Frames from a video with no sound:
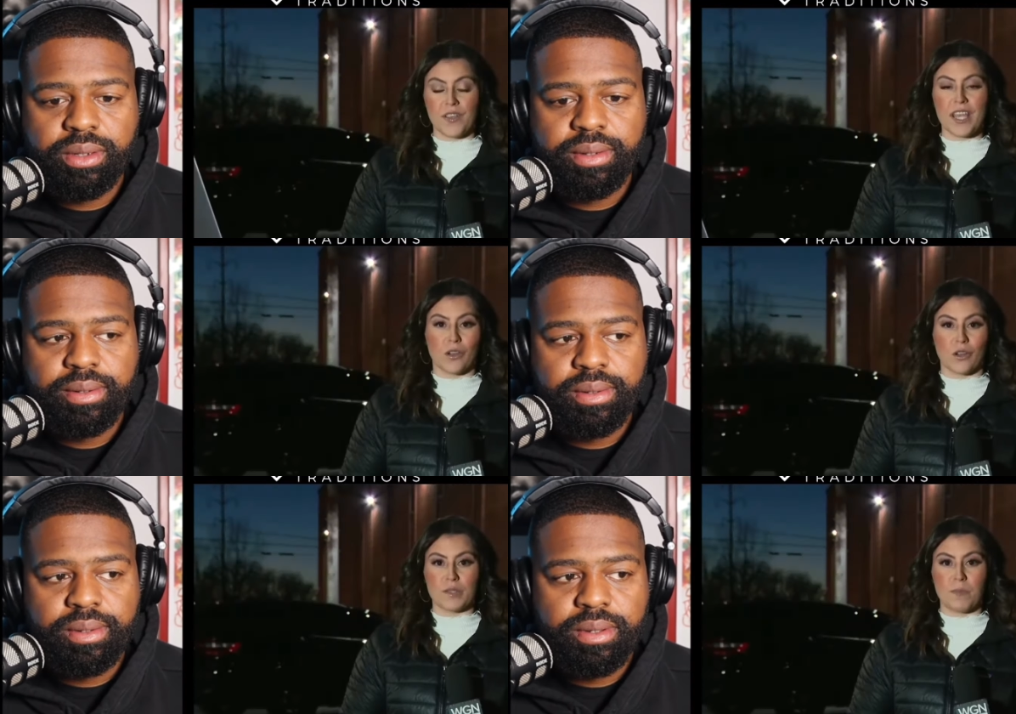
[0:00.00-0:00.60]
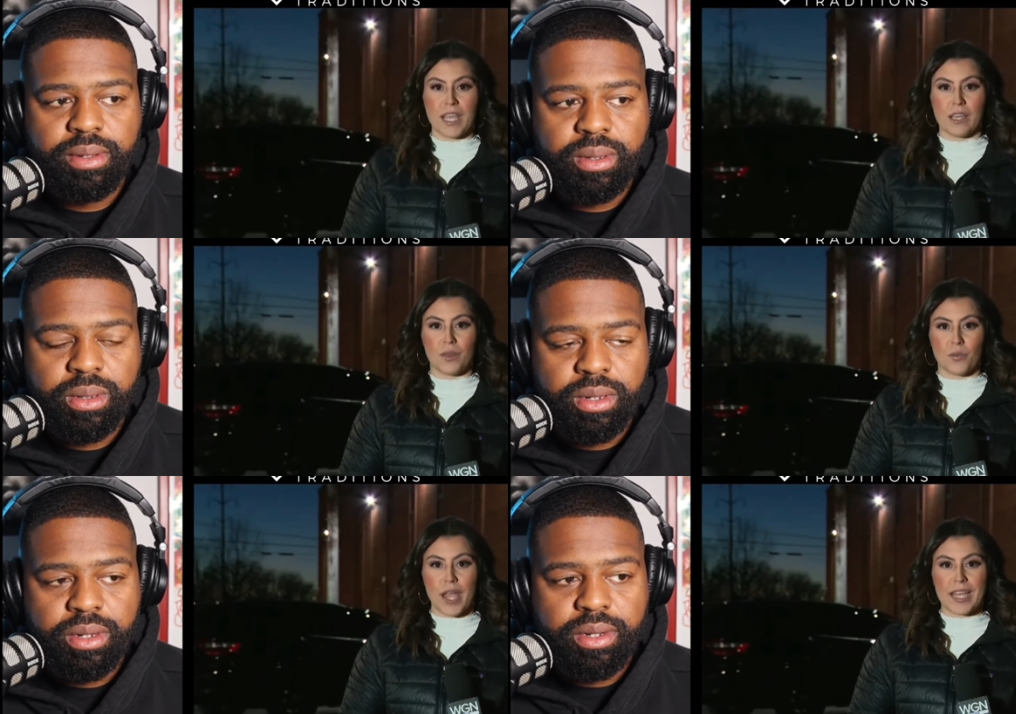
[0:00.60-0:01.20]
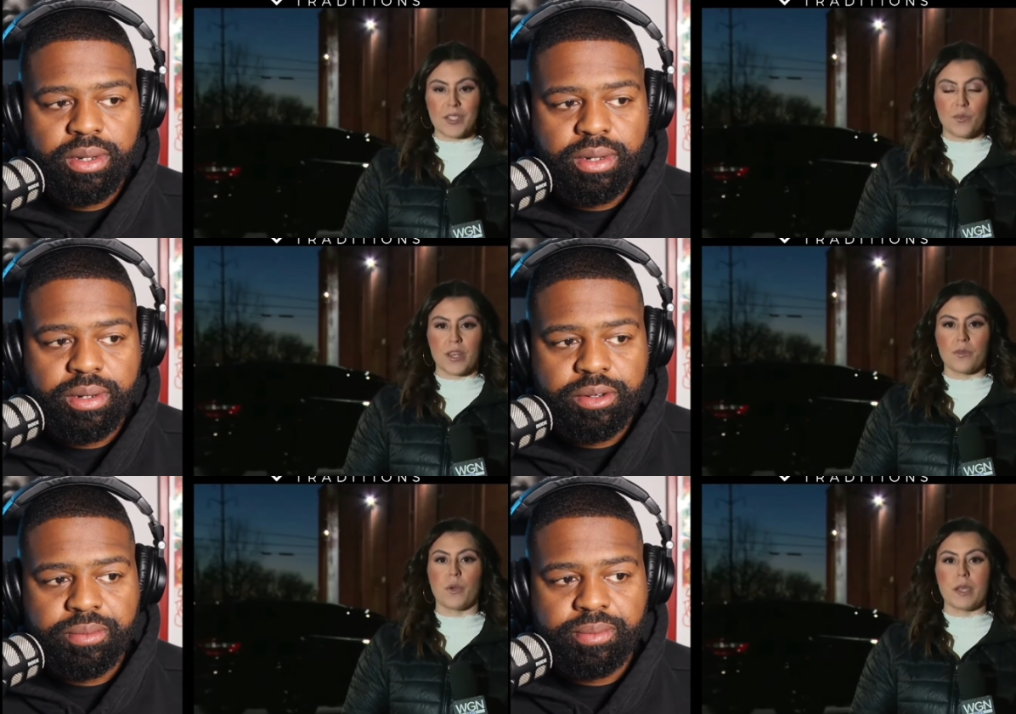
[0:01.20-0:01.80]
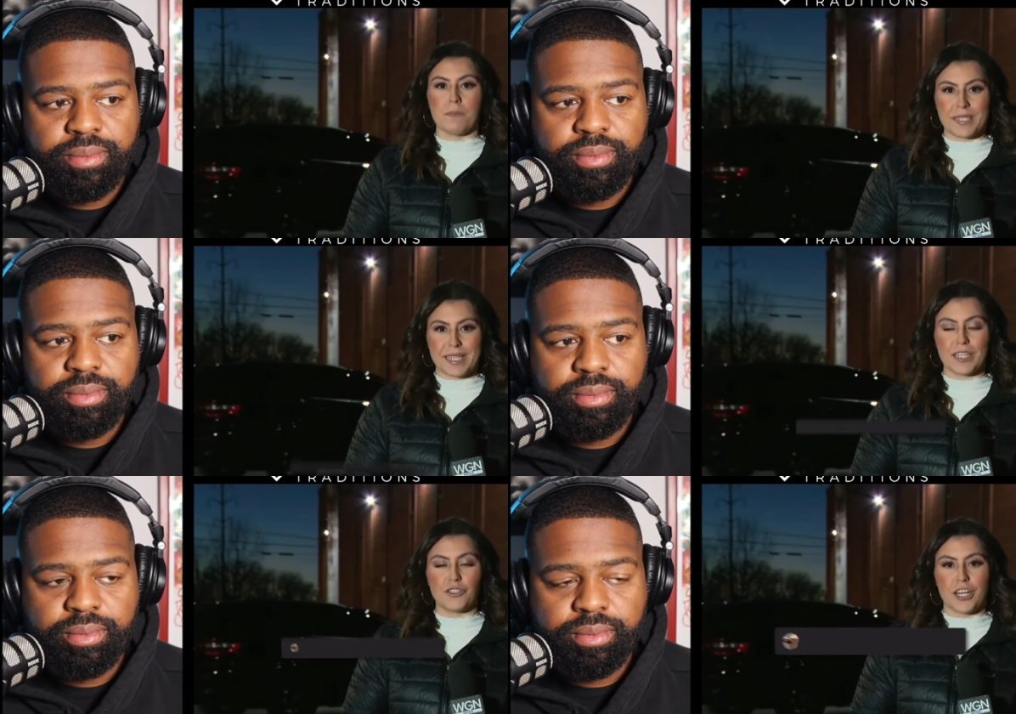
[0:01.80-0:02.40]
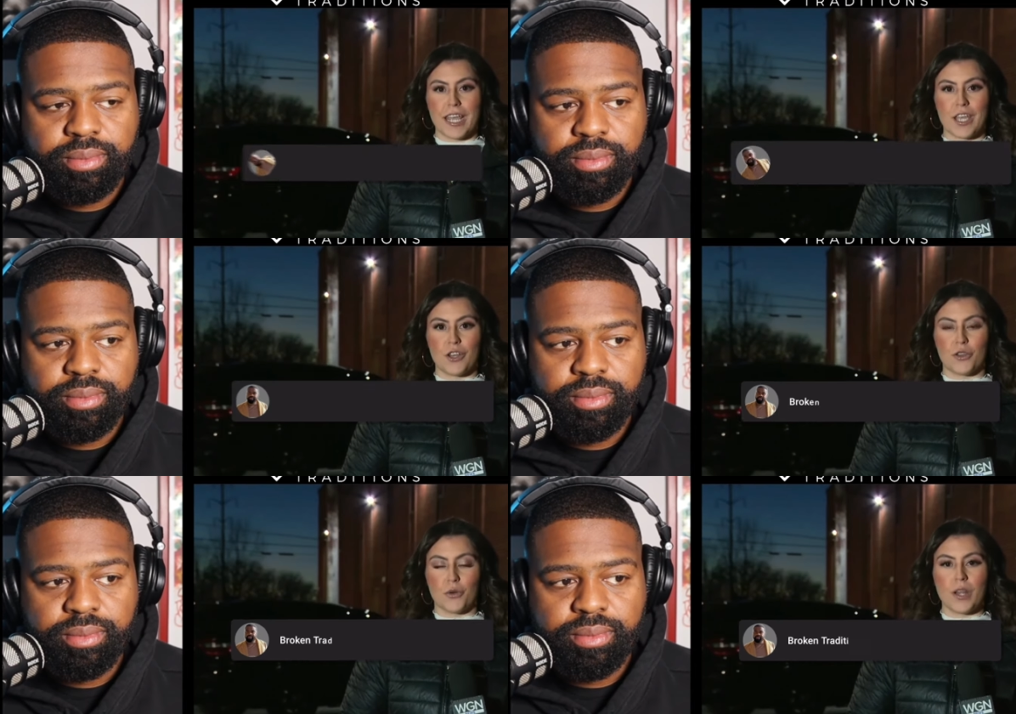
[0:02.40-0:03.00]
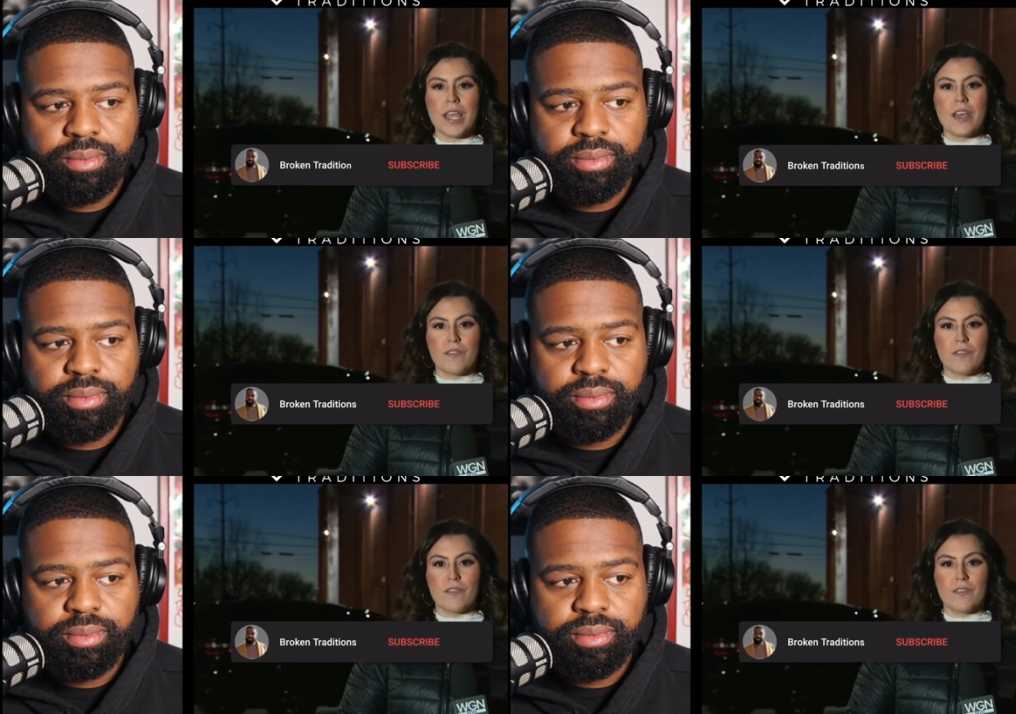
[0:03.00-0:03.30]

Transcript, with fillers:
Speaker 1: vehicles being threatened with repossession include